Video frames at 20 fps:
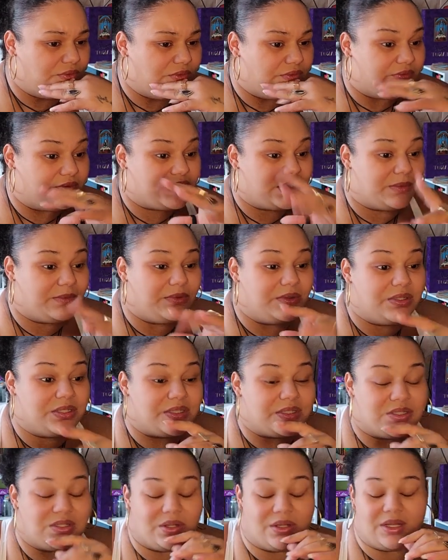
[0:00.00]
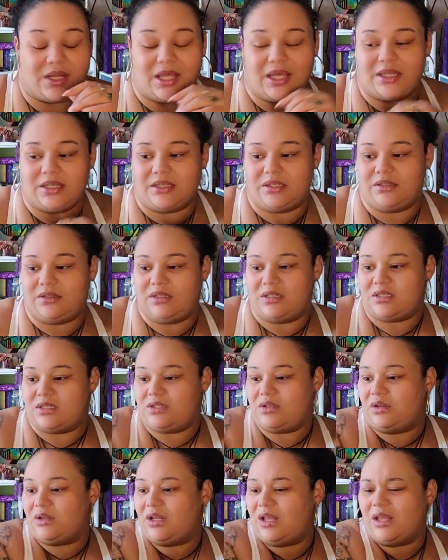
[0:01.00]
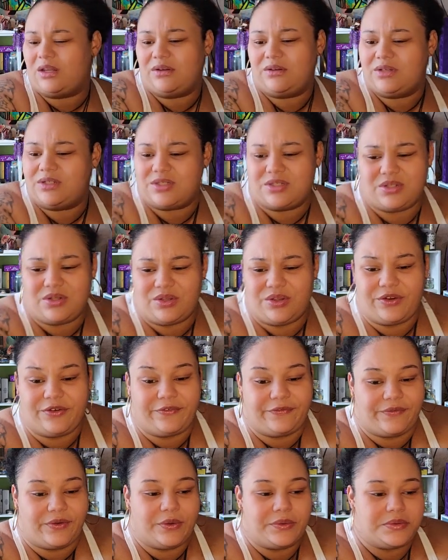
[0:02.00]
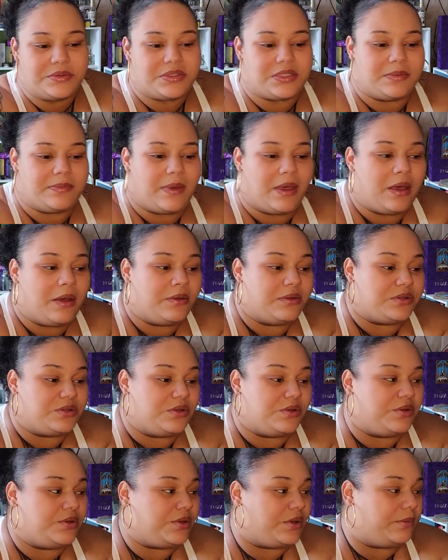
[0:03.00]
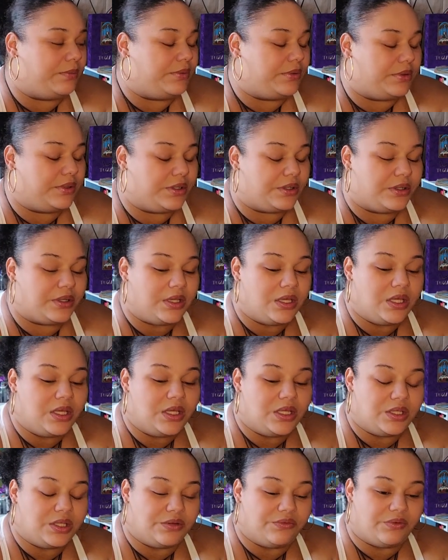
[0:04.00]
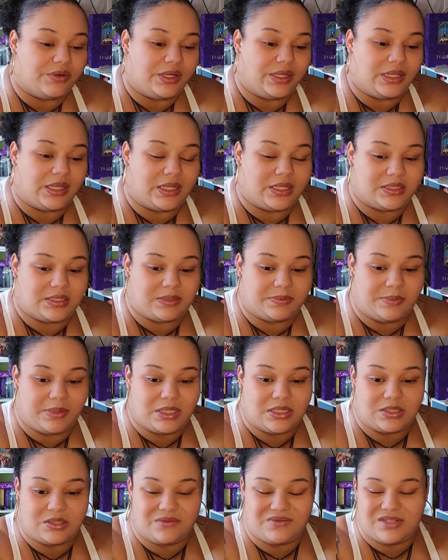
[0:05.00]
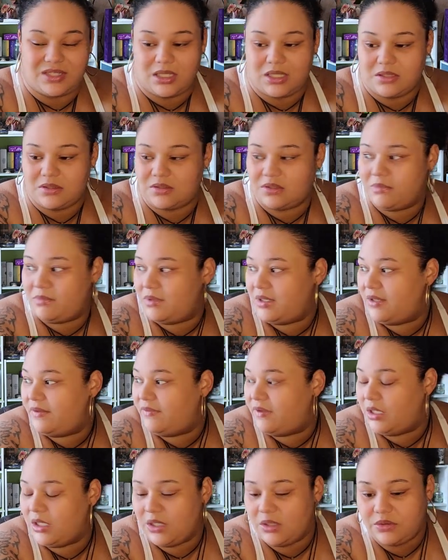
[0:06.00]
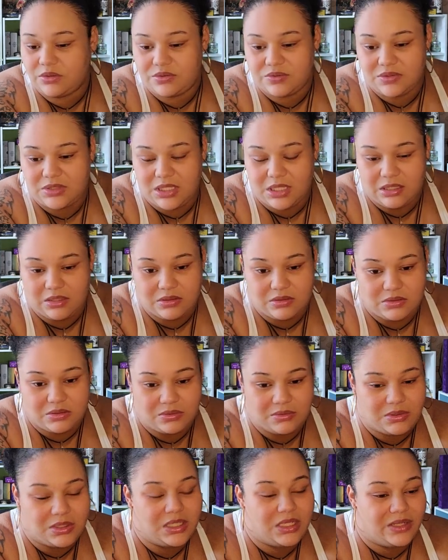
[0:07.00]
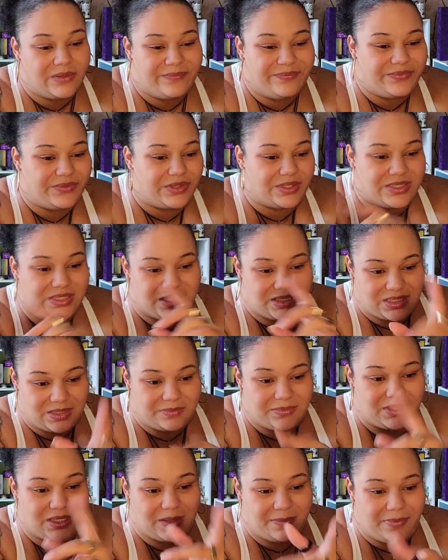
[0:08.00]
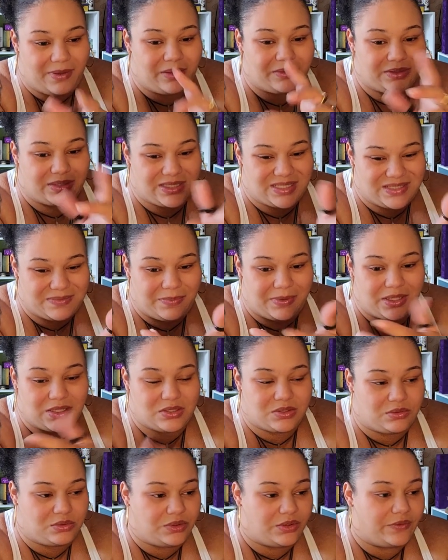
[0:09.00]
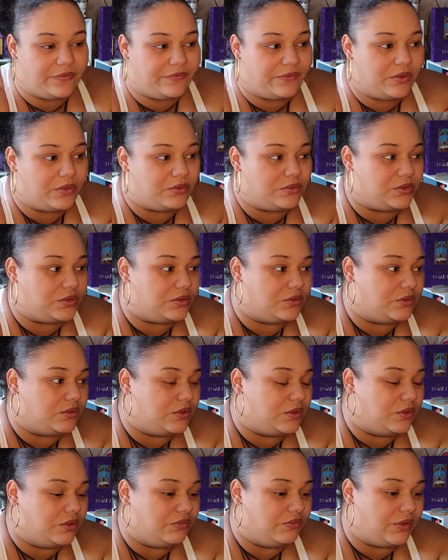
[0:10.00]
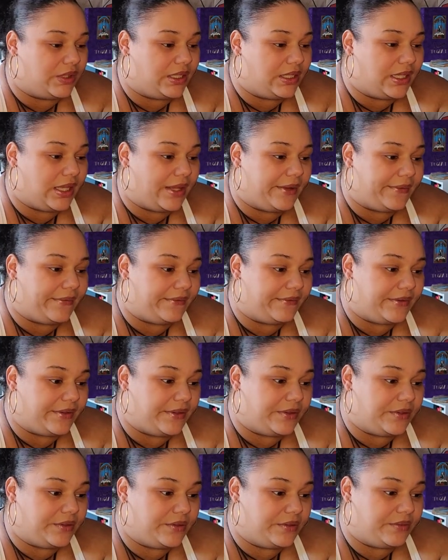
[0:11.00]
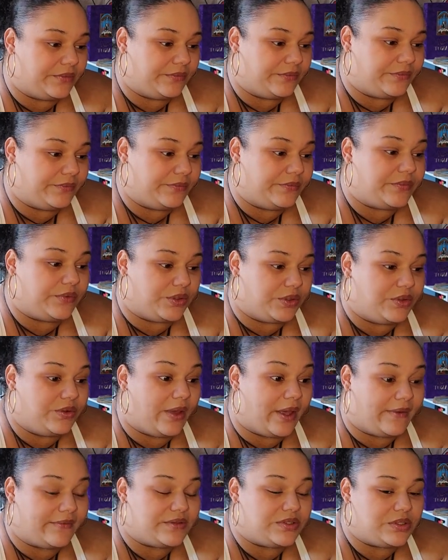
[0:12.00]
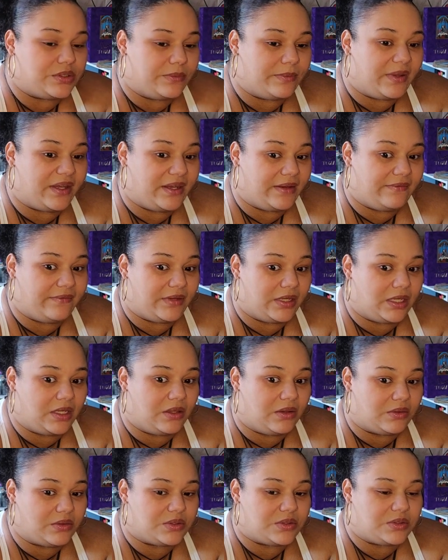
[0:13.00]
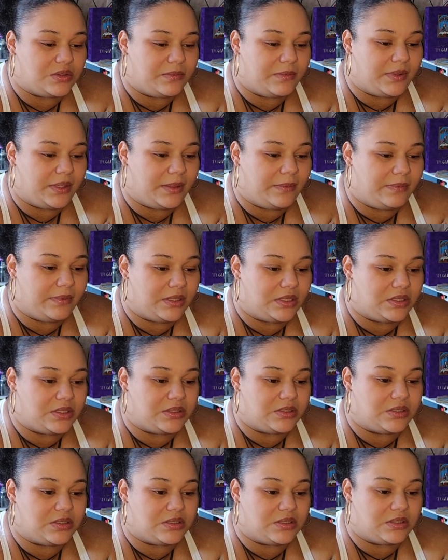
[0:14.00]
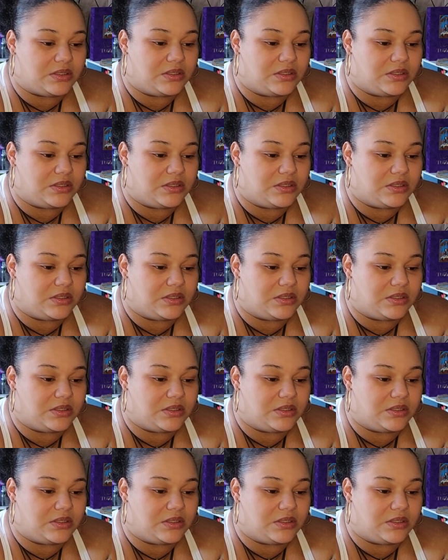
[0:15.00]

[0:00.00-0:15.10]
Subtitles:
For some of you, this is online. This is online. This is on your phone somehow, in your computer. You're running out of space. You're taking too many videos. This is something about the space on your phone. Running out of it. You have too many videos, too many pictures.